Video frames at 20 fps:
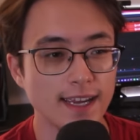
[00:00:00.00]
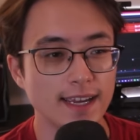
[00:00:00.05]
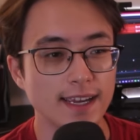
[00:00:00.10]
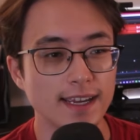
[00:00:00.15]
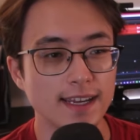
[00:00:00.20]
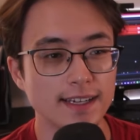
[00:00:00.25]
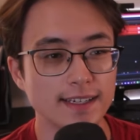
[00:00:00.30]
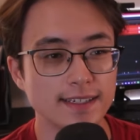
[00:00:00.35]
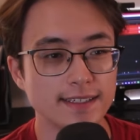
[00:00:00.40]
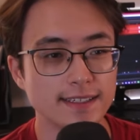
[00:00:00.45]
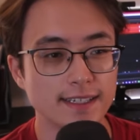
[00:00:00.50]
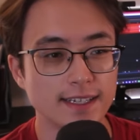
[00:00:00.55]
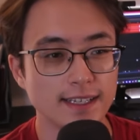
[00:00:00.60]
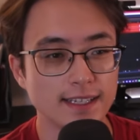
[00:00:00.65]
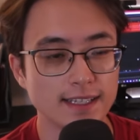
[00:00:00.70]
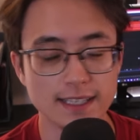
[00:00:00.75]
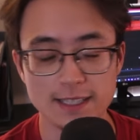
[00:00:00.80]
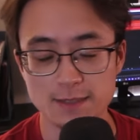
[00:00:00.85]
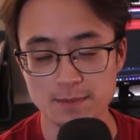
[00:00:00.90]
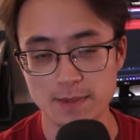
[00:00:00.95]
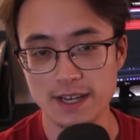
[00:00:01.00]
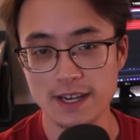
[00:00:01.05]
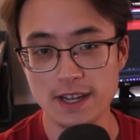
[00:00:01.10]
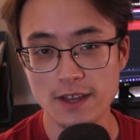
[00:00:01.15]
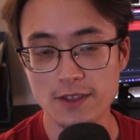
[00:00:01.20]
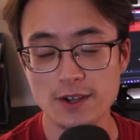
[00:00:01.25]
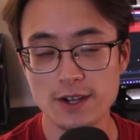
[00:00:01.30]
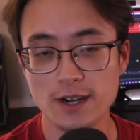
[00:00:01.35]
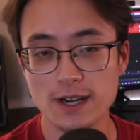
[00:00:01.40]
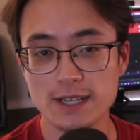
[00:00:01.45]
And like many
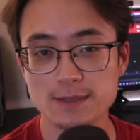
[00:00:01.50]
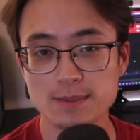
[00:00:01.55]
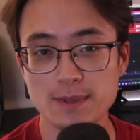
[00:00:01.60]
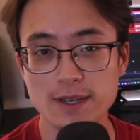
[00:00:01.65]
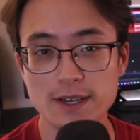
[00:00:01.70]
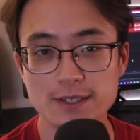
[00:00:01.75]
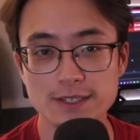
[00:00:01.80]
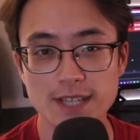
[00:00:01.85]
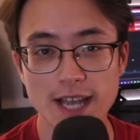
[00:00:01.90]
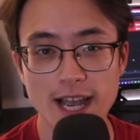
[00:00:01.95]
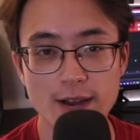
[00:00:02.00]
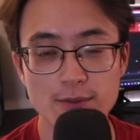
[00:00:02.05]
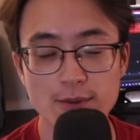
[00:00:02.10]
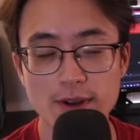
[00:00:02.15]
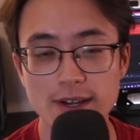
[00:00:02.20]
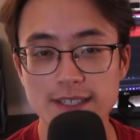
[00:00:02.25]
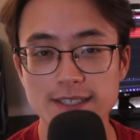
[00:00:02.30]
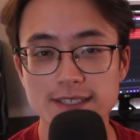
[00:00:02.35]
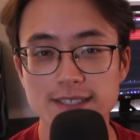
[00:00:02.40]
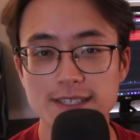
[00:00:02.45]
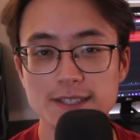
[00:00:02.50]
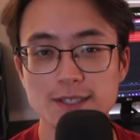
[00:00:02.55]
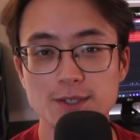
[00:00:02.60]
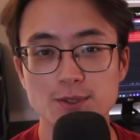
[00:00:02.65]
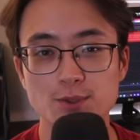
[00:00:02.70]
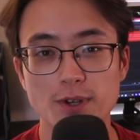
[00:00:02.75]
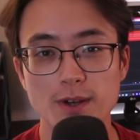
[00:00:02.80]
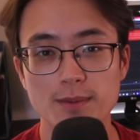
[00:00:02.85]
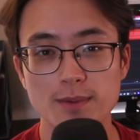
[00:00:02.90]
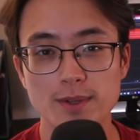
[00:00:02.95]
other cosplayers, I run into the
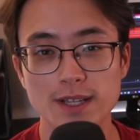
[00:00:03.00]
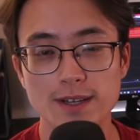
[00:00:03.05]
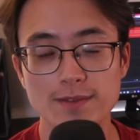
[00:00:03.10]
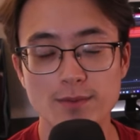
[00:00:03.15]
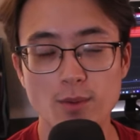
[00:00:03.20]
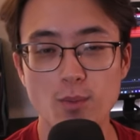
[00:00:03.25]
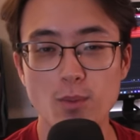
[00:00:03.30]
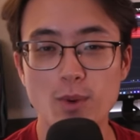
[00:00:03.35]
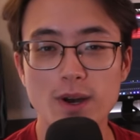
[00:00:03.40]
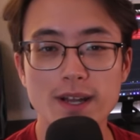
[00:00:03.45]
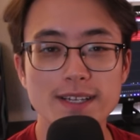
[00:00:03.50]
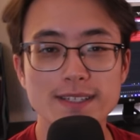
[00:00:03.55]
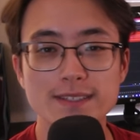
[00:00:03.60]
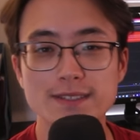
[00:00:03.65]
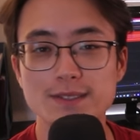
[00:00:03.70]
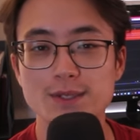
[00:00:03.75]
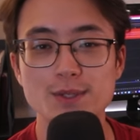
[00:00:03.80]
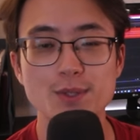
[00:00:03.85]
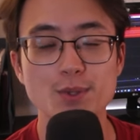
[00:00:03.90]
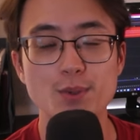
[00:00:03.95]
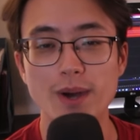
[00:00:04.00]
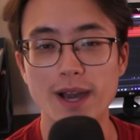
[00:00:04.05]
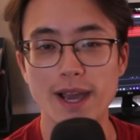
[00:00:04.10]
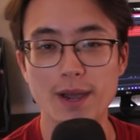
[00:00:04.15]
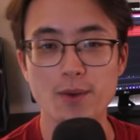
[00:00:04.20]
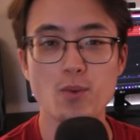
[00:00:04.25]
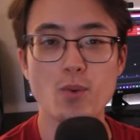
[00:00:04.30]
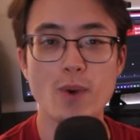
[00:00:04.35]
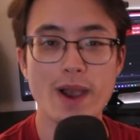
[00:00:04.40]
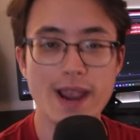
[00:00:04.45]
trouble of what do
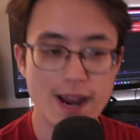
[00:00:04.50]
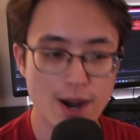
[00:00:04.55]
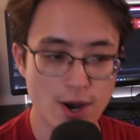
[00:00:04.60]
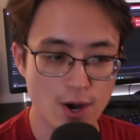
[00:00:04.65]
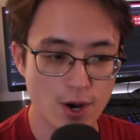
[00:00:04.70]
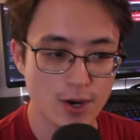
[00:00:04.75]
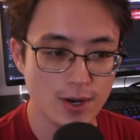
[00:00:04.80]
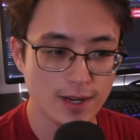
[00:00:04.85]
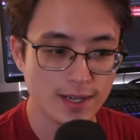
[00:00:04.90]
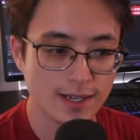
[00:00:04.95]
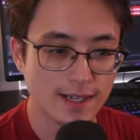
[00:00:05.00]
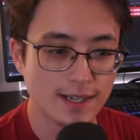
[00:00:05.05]
I wear?